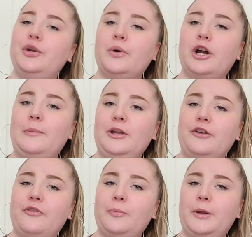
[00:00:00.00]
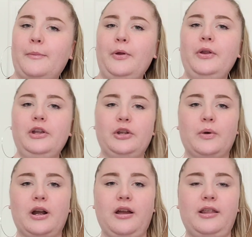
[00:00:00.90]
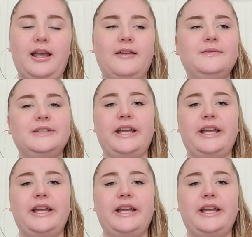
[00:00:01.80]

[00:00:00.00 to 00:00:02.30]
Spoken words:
are all beautiful people. You are all loved.